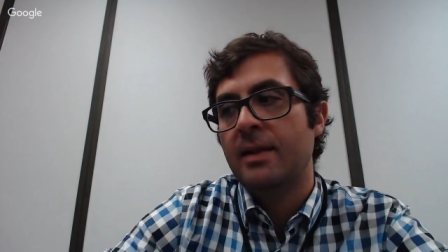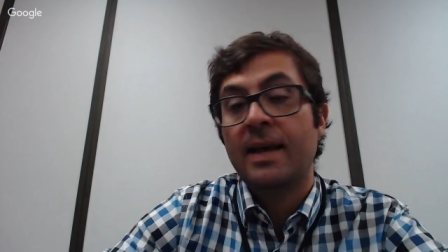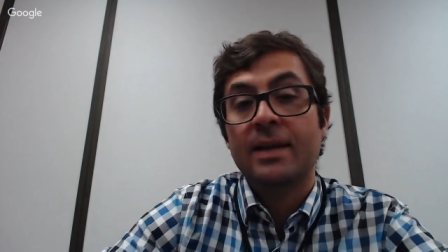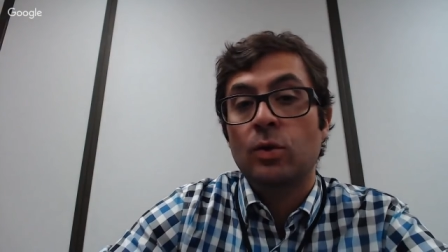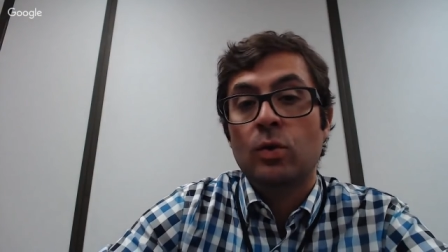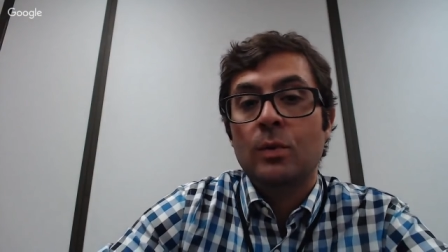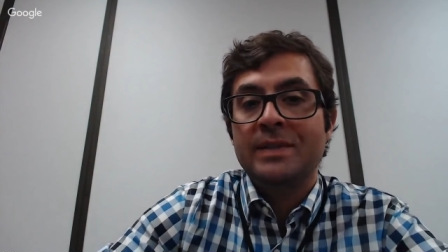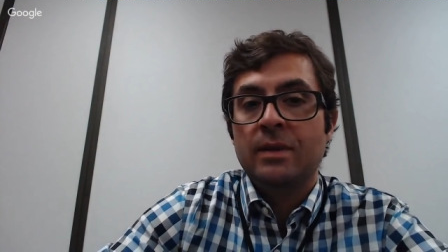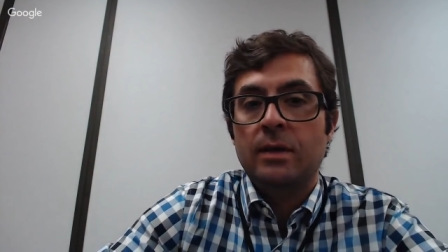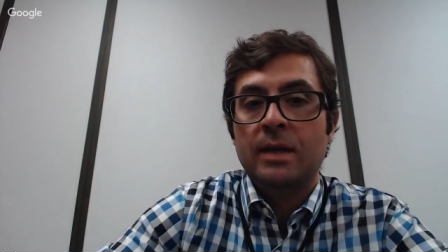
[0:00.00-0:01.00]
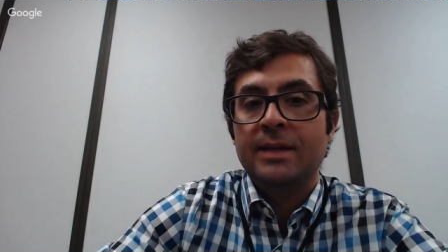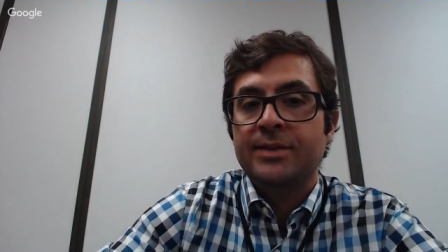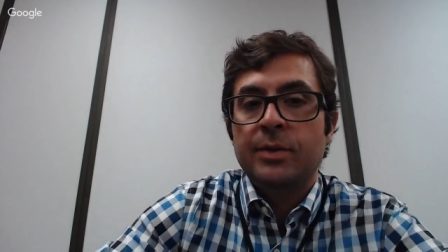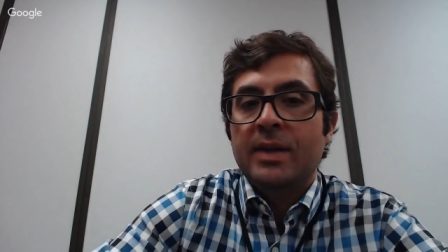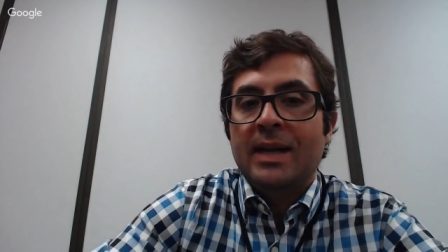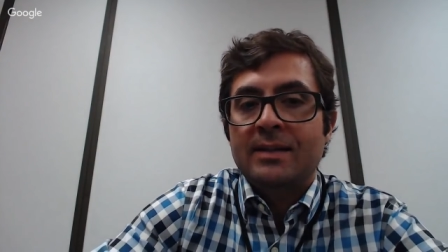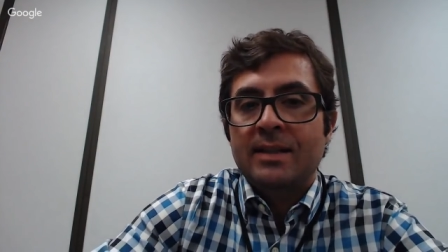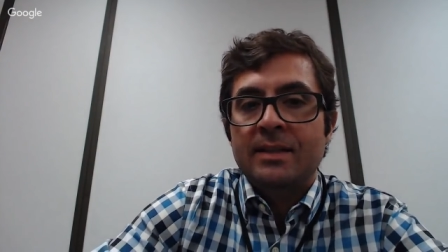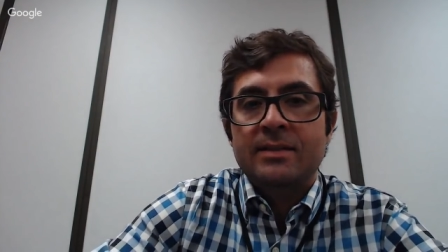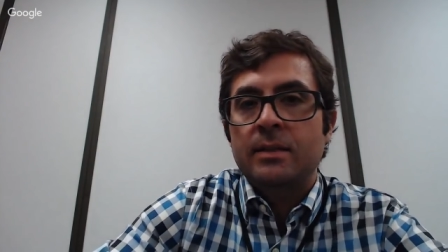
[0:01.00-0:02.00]
Other than that, you're always online, so you
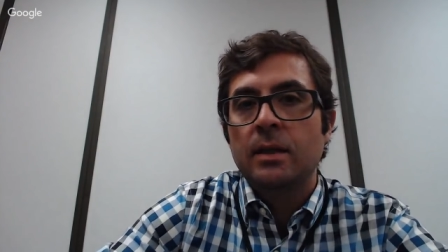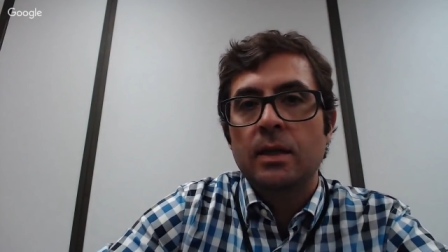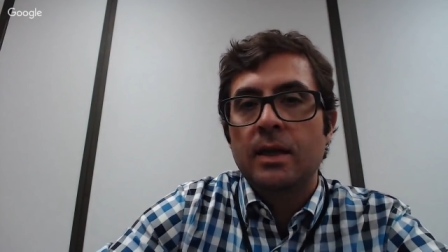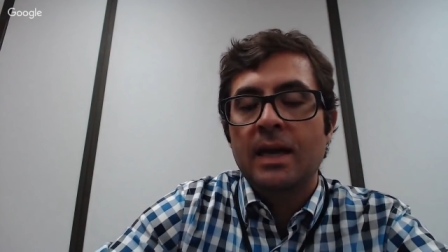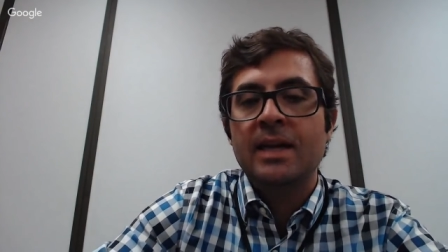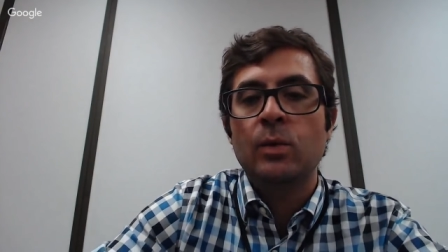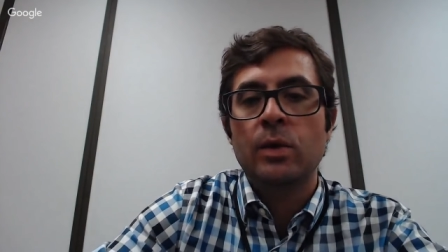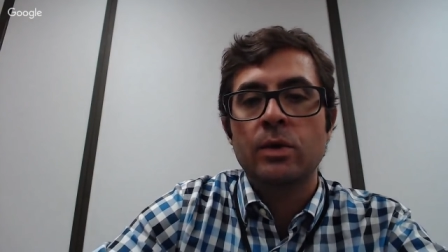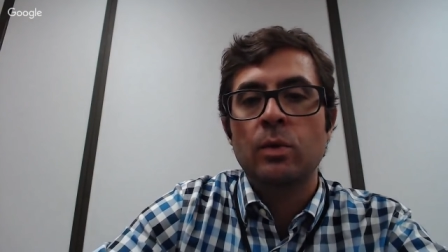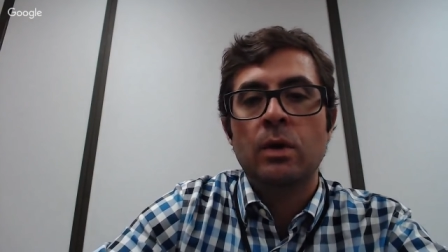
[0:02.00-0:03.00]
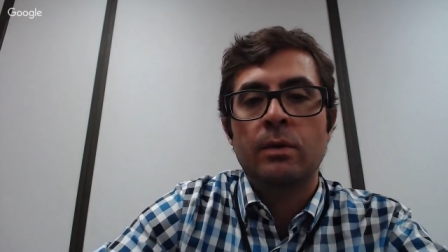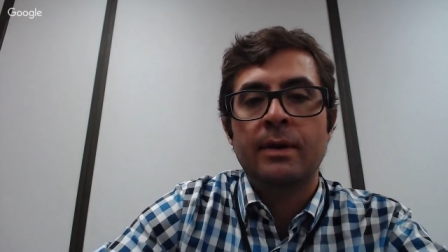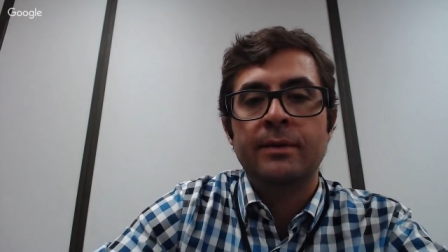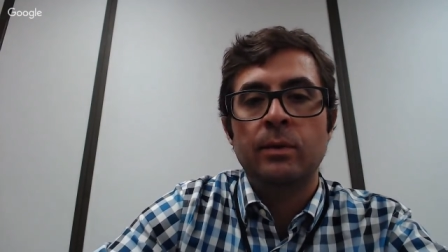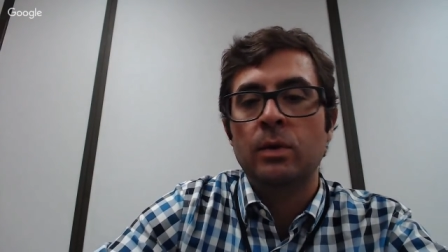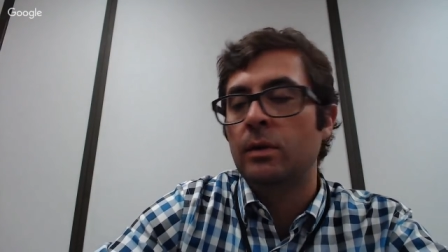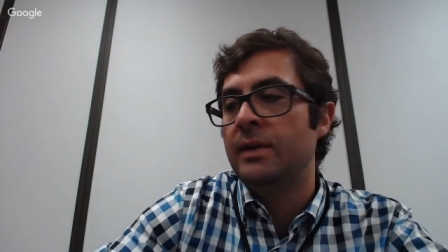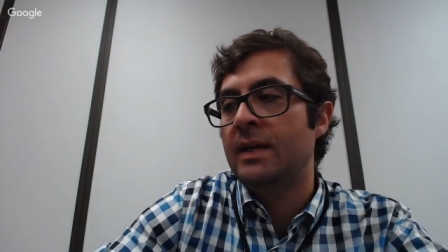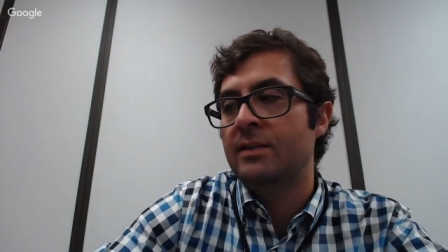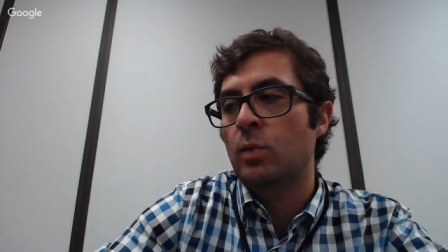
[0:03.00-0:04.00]
can access anywhere you are around the
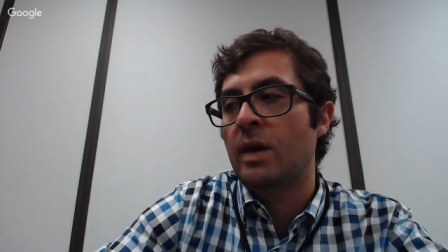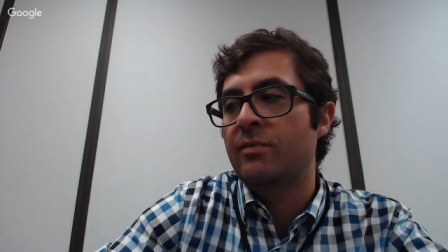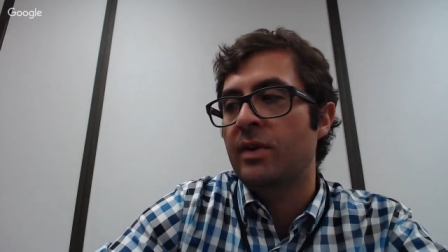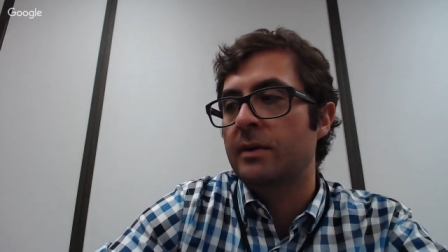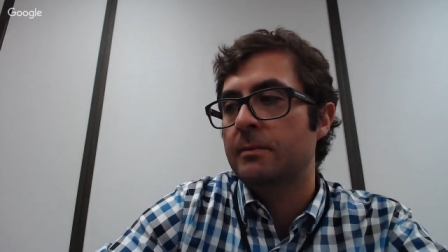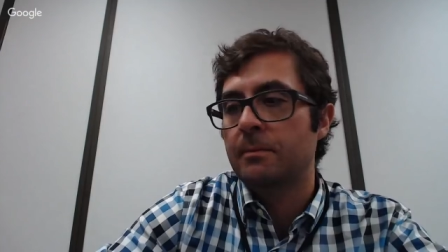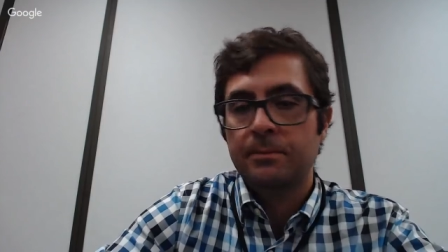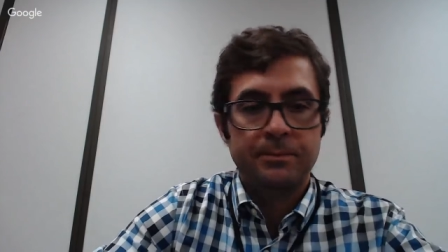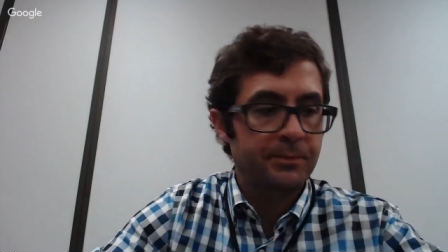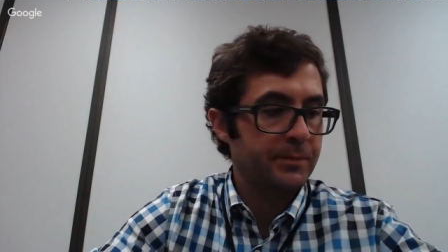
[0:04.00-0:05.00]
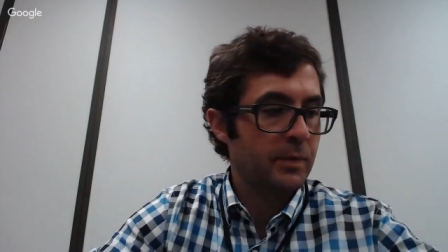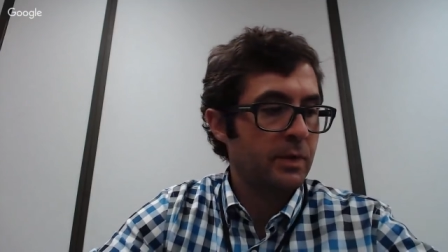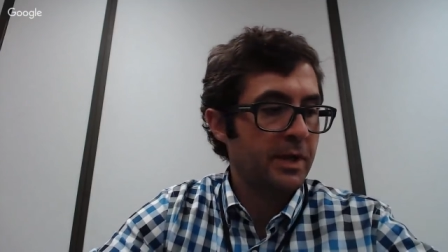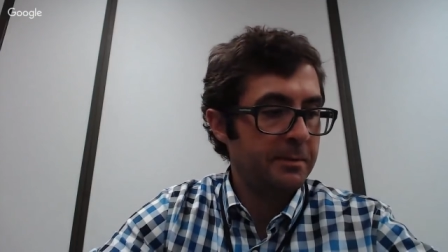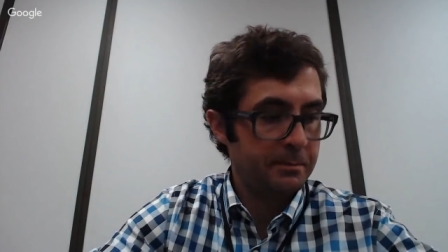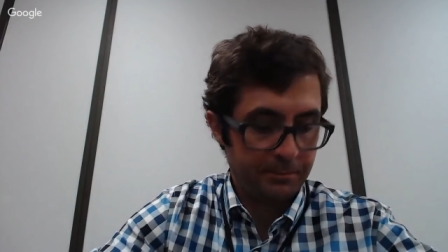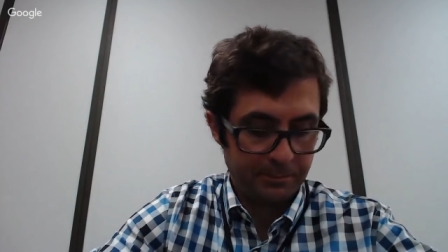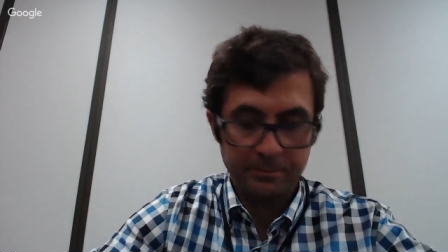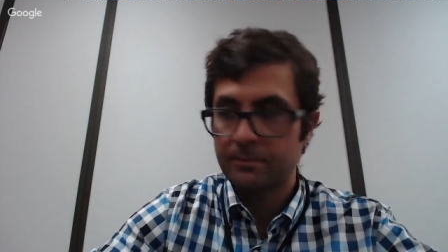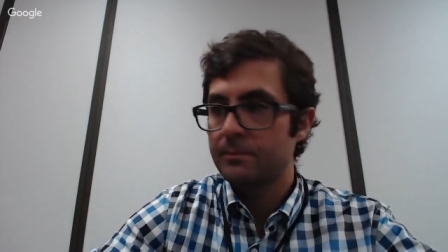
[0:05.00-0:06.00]
world that has Wi-Fi. Okay.